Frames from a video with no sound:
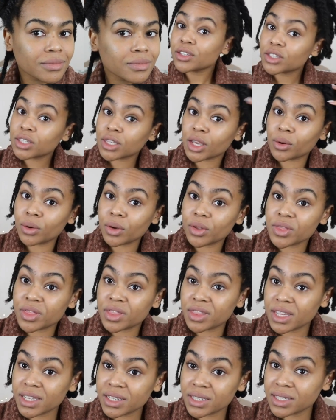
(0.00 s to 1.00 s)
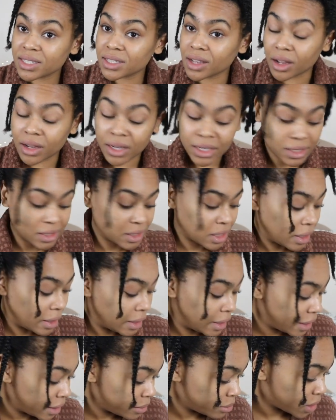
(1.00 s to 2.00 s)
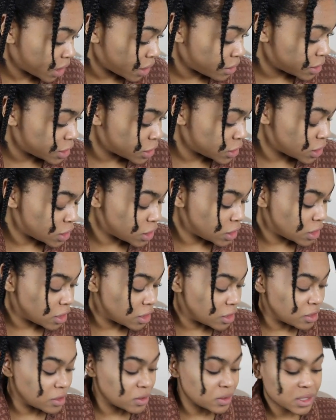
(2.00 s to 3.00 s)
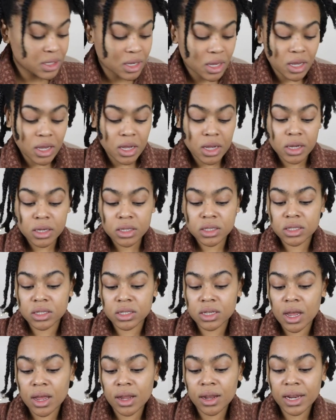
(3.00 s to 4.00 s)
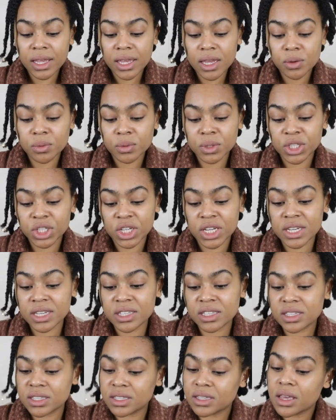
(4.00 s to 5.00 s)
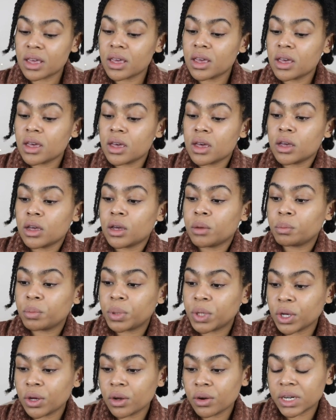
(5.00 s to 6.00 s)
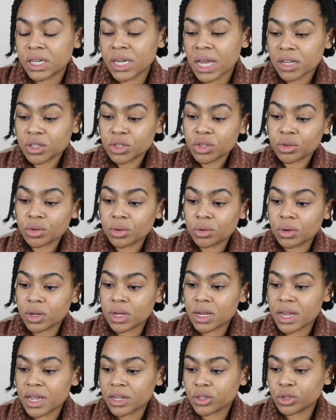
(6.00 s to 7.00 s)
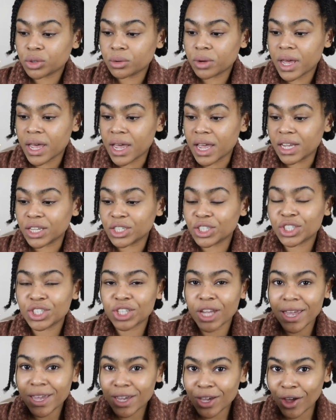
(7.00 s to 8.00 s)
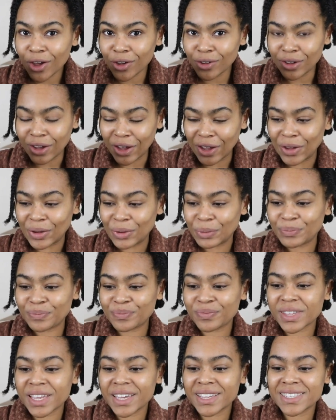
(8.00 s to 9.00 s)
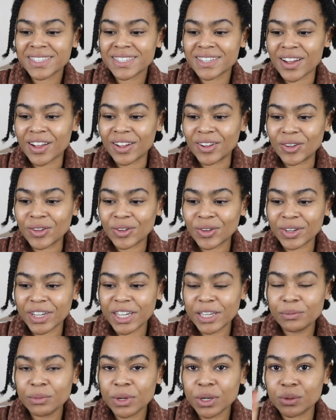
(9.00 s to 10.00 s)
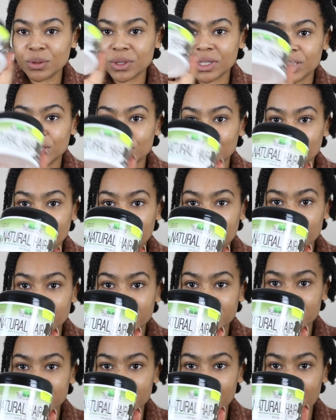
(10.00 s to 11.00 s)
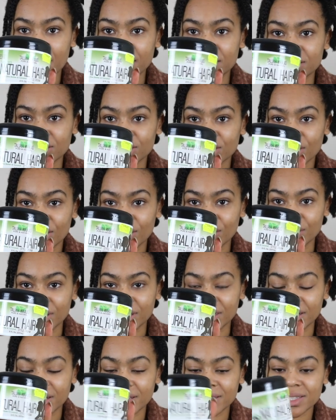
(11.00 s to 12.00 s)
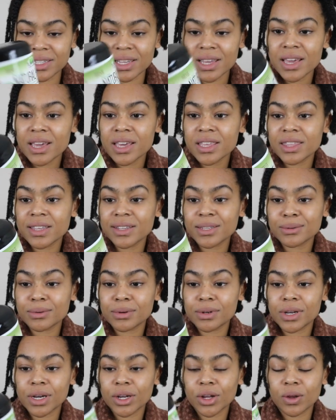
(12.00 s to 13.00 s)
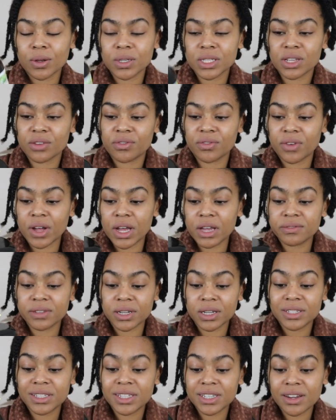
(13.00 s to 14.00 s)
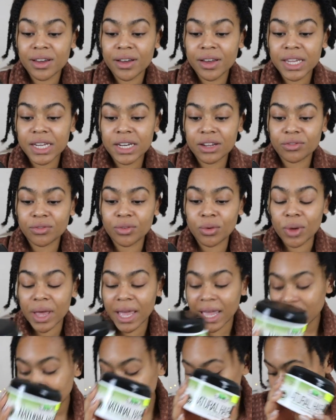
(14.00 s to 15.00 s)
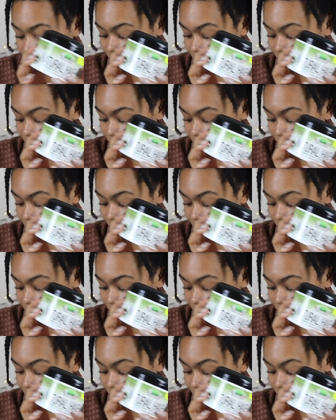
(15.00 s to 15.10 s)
So on this side, I am going to use Talia Wajid's Pure and Natural Hair Shea Cocoa Style Cream with shea butter and coconut. This one costs £5.99 for 8